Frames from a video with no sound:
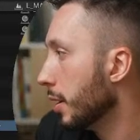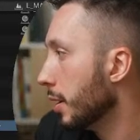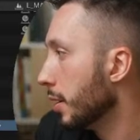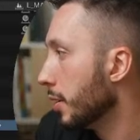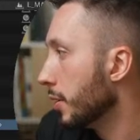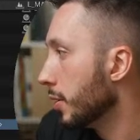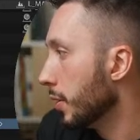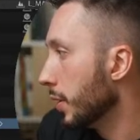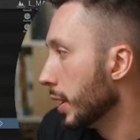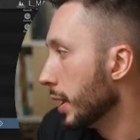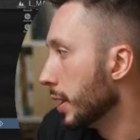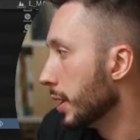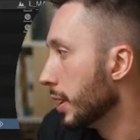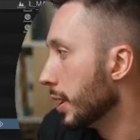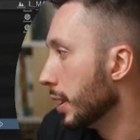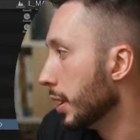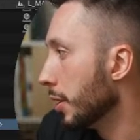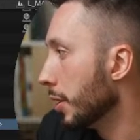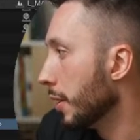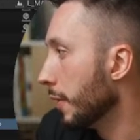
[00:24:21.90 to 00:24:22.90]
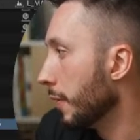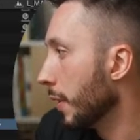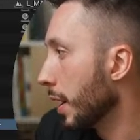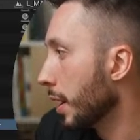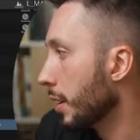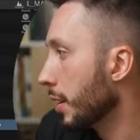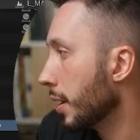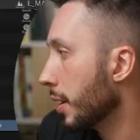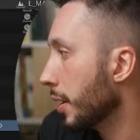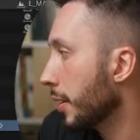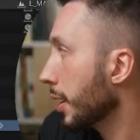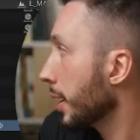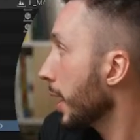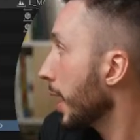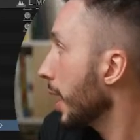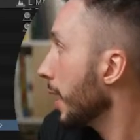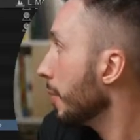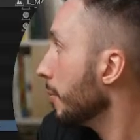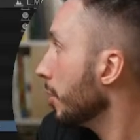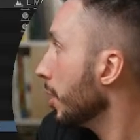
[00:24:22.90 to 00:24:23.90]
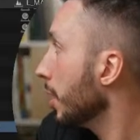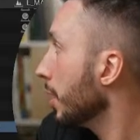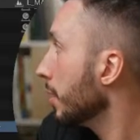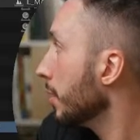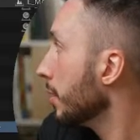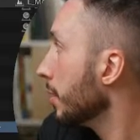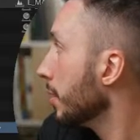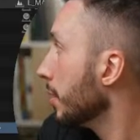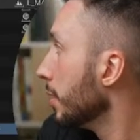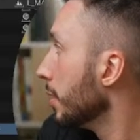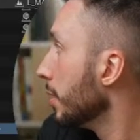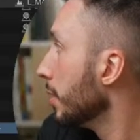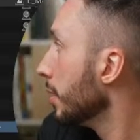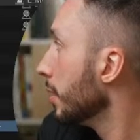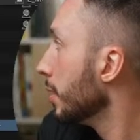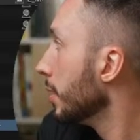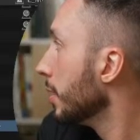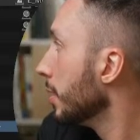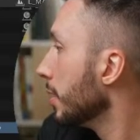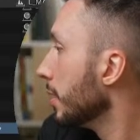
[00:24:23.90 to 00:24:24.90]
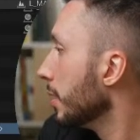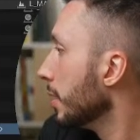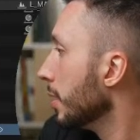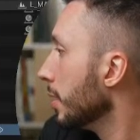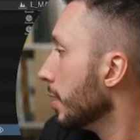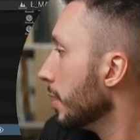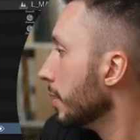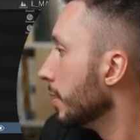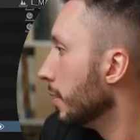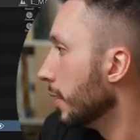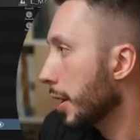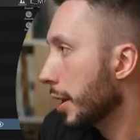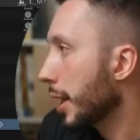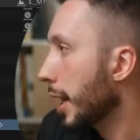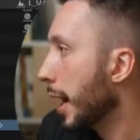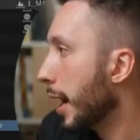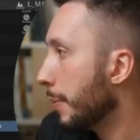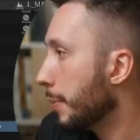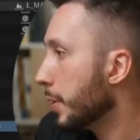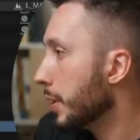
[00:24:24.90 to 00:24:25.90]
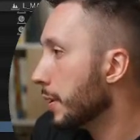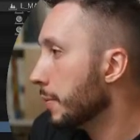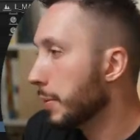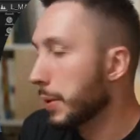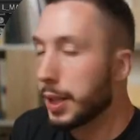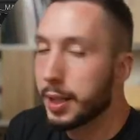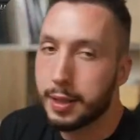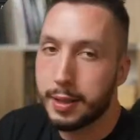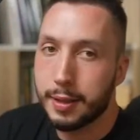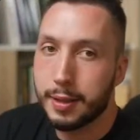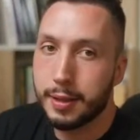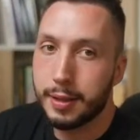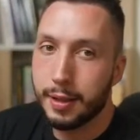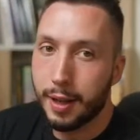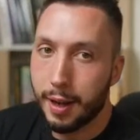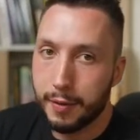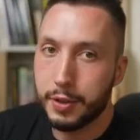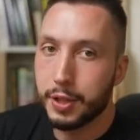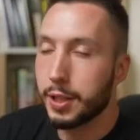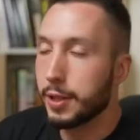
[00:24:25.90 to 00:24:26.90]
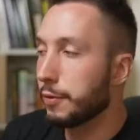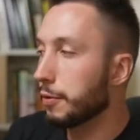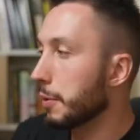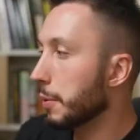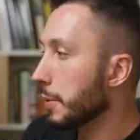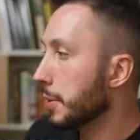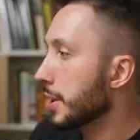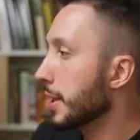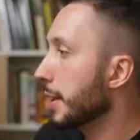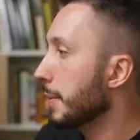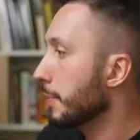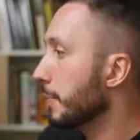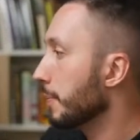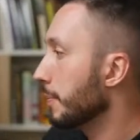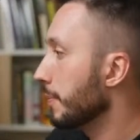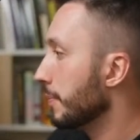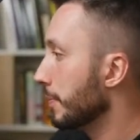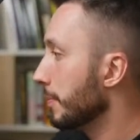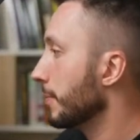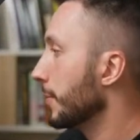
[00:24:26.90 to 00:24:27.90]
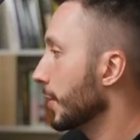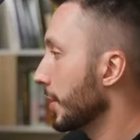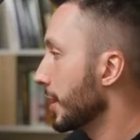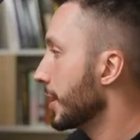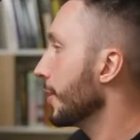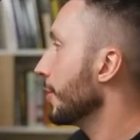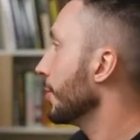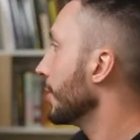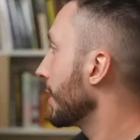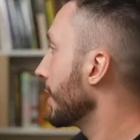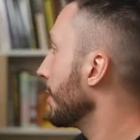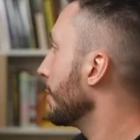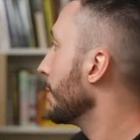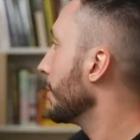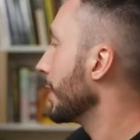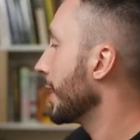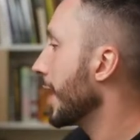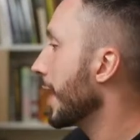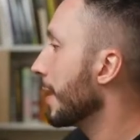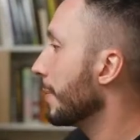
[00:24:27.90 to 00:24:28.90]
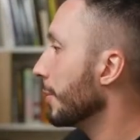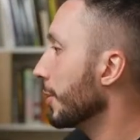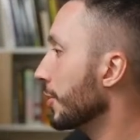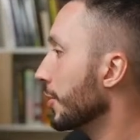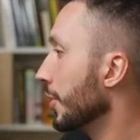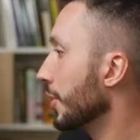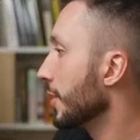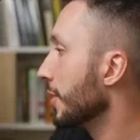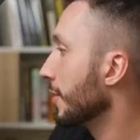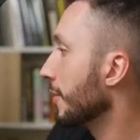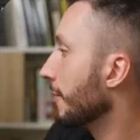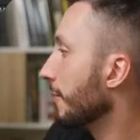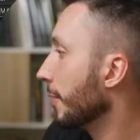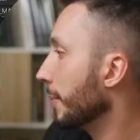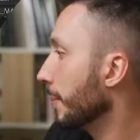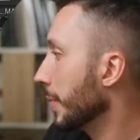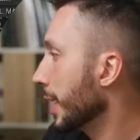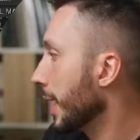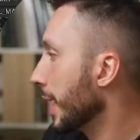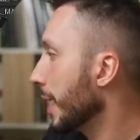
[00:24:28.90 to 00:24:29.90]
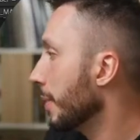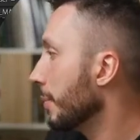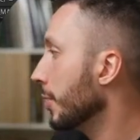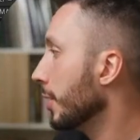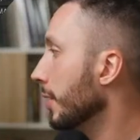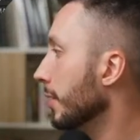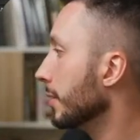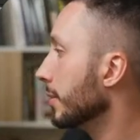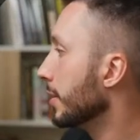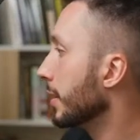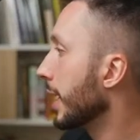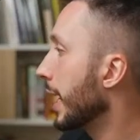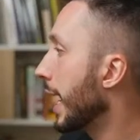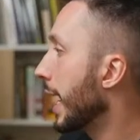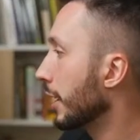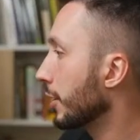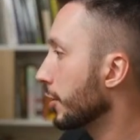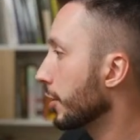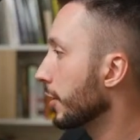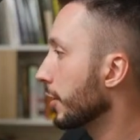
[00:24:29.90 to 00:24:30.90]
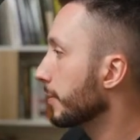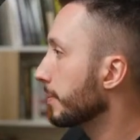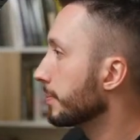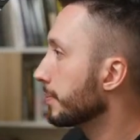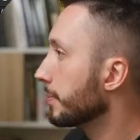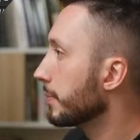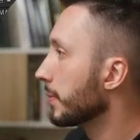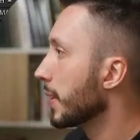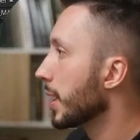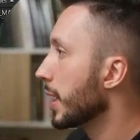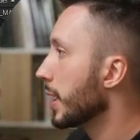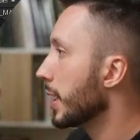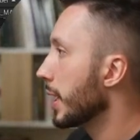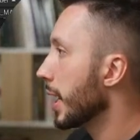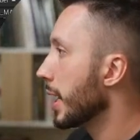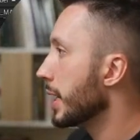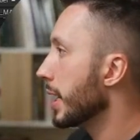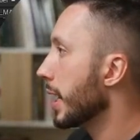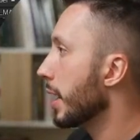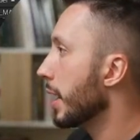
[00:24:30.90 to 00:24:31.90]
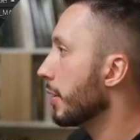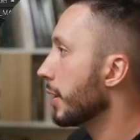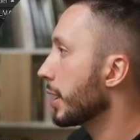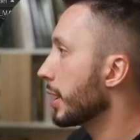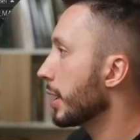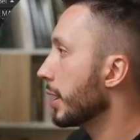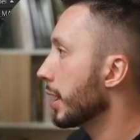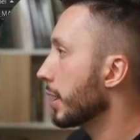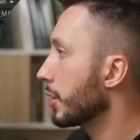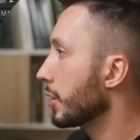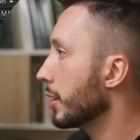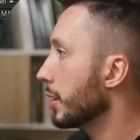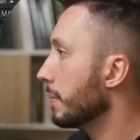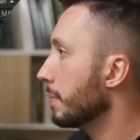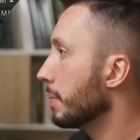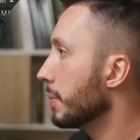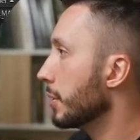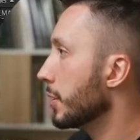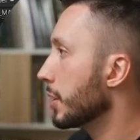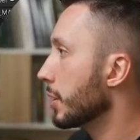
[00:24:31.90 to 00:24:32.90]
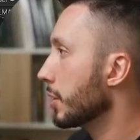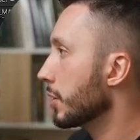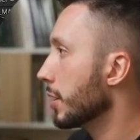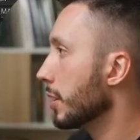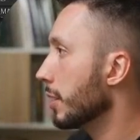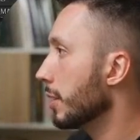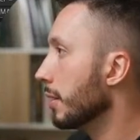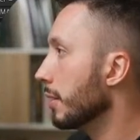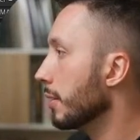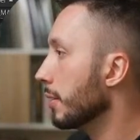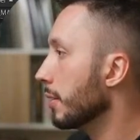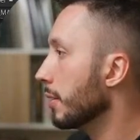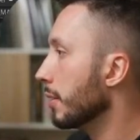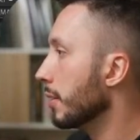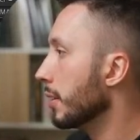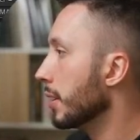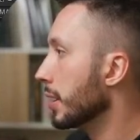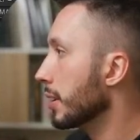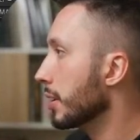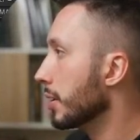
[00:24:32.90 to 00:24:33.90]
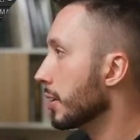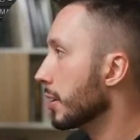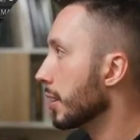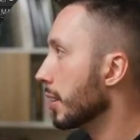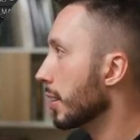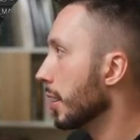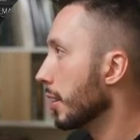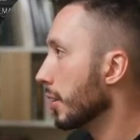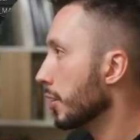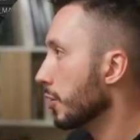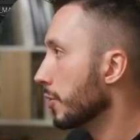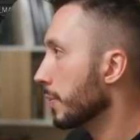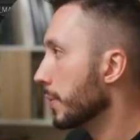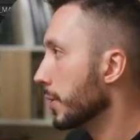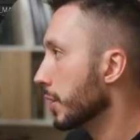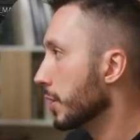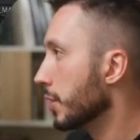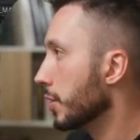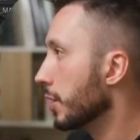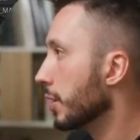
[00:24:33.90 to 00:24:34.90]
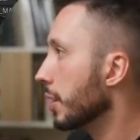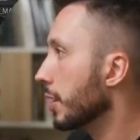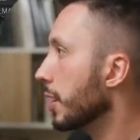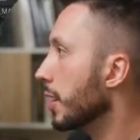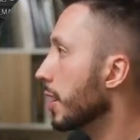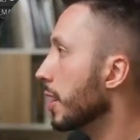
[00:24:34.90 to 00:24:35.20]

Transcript: So you can see here, if I click on the camera, nothing happens, because obviously still looking through the camera, just from the camera actor. And now I can actually position this in a new position.